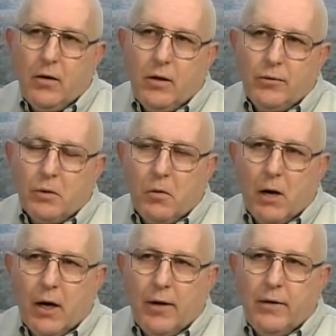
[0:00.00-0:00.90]
is
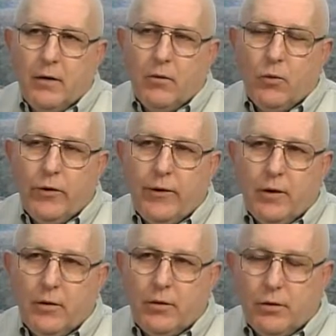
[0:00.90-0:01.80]
required
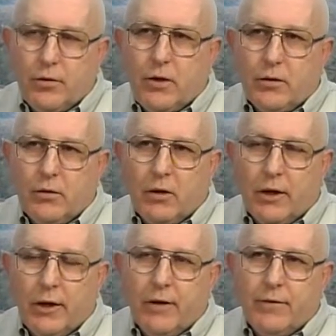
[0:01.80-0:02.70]
within the jurisdictional
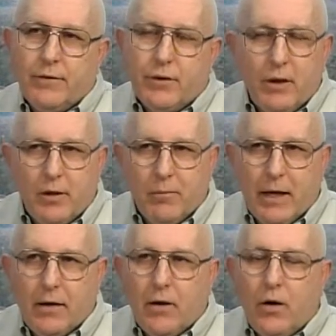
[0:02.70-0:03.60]
area of the city of
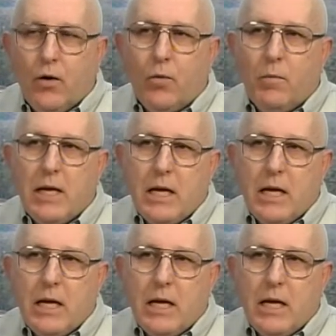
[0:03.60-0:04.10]
Mountain Home